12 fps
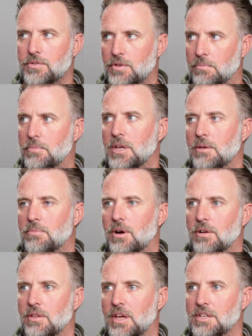for being
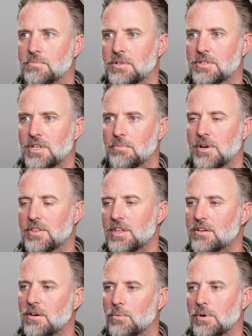part of the SBC, but I
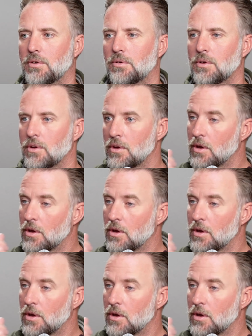think a real